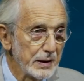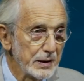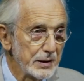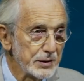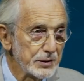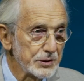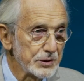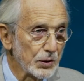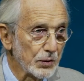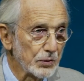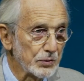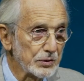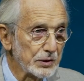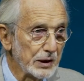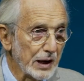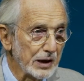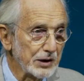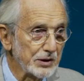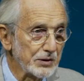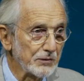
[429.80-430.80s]
So
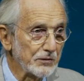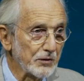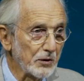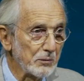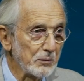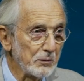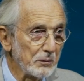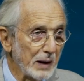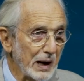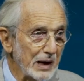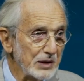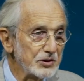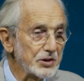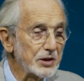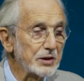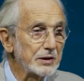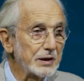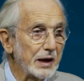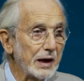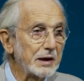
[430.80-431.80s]
thank you very much.
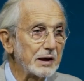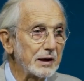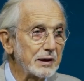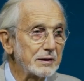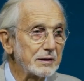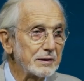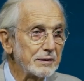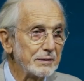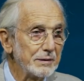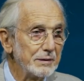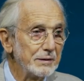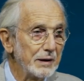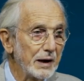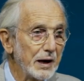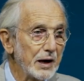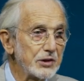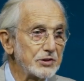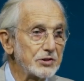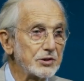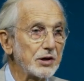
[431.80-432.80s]
Take it.
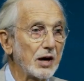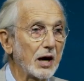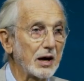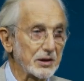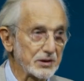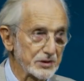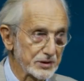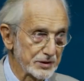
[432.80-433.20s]
It's yours.